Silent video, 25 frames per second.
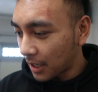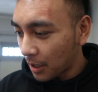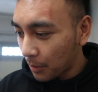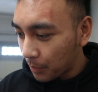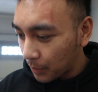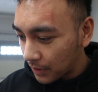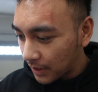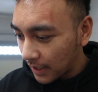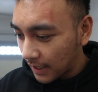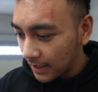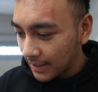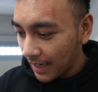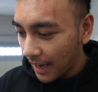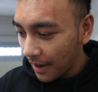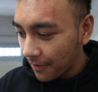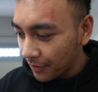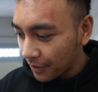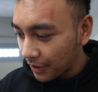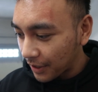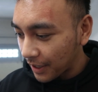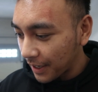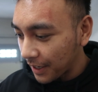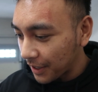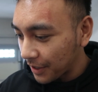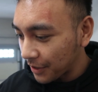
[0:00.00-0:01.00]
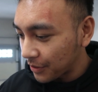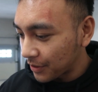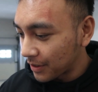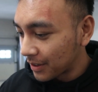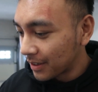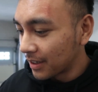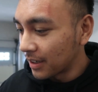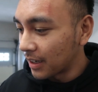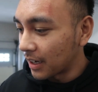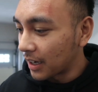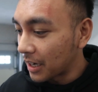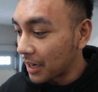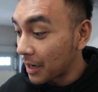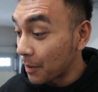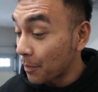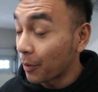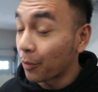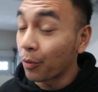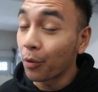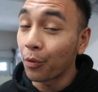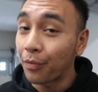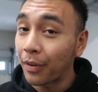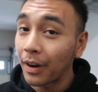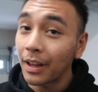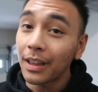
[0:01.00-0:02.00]
a couple days after now, and
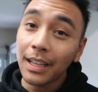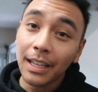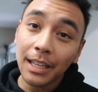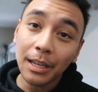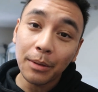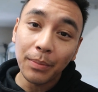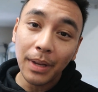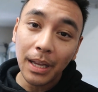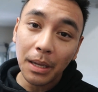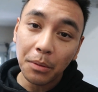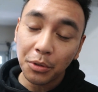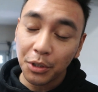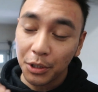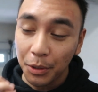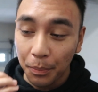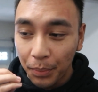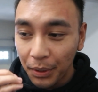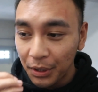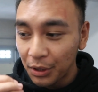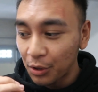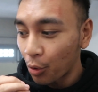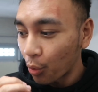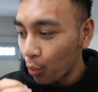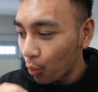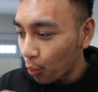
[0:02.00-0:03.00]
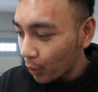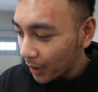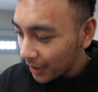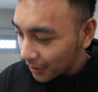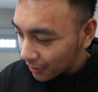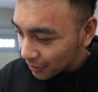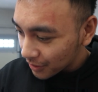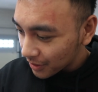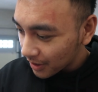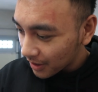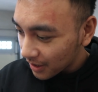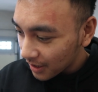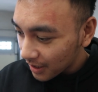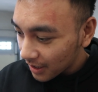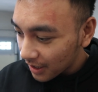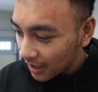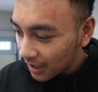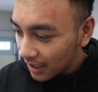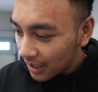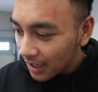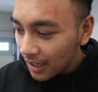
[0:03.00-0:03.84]
we're finally going to be able to put the wheels on.